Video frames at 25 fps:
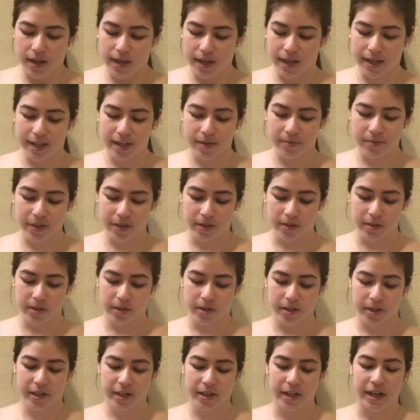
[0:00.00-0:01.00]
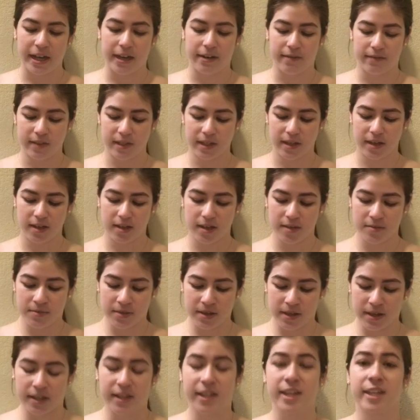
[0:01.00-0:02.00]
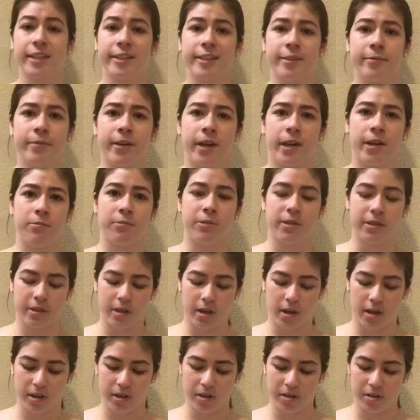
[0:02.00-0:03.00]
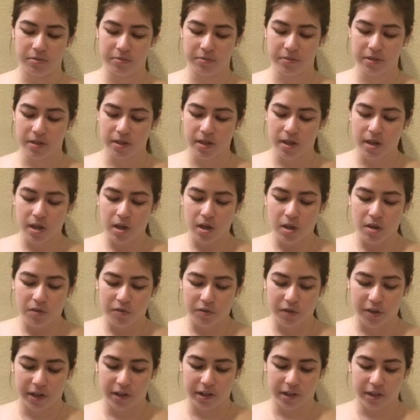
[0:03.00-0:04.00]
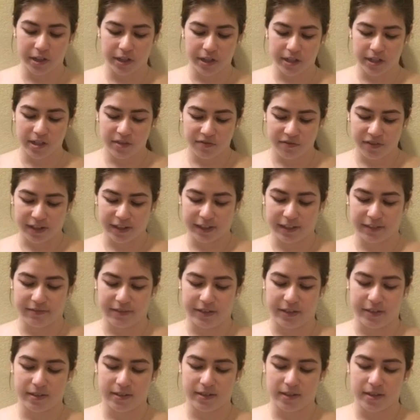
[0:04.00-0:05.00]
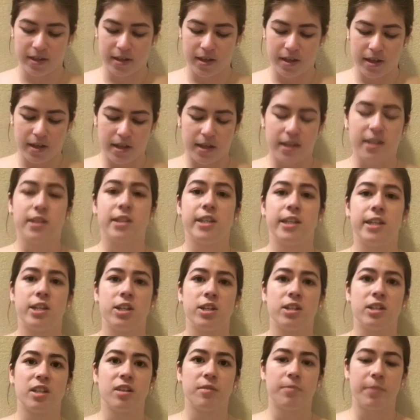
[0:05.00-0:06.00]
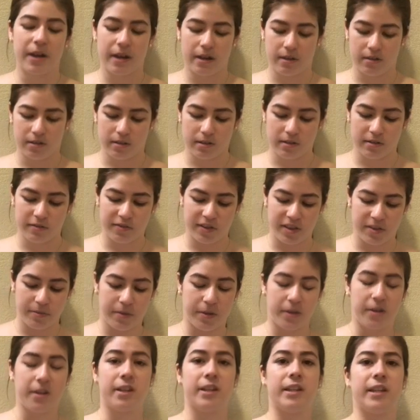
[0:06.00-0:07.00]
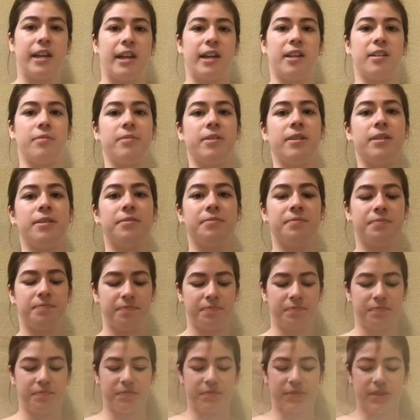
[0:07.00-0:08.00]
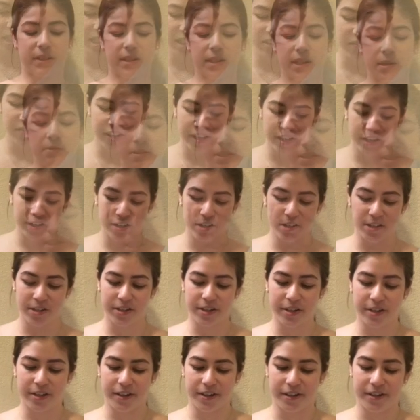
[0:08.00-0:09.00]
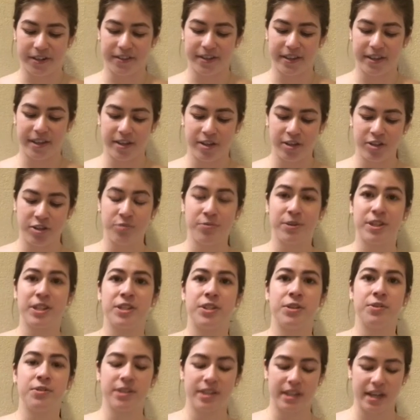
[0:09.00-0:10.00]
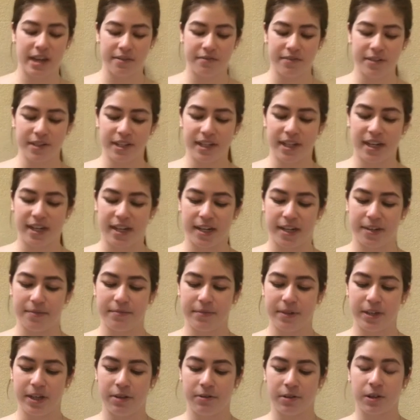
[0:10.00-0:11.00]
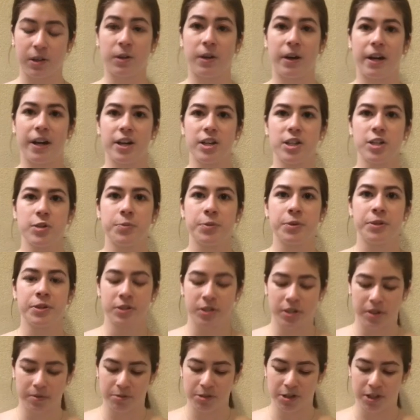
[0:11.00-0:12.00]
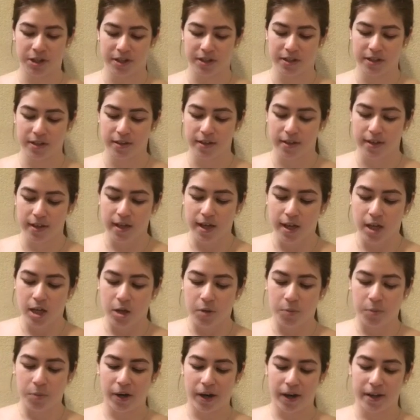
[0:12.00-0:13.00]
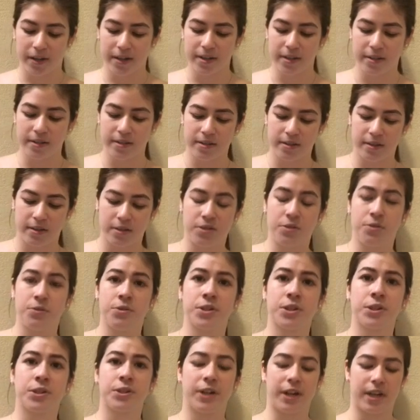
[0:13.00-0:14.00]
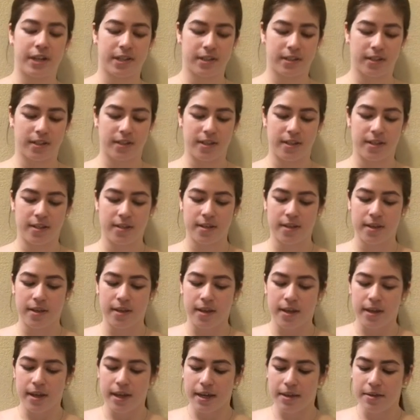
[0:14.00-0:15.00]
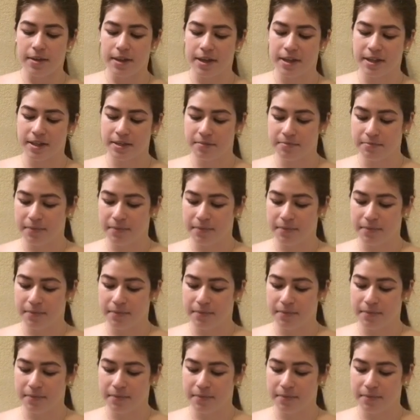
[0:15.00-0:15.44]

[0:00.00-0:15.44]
it can be inserted ahead of time, and can combine with condoms for increased effectiveness. Teaches about female anatomy. Some disadvantages are that you must use it every time. It requires a prescription. Practice use correctly. It's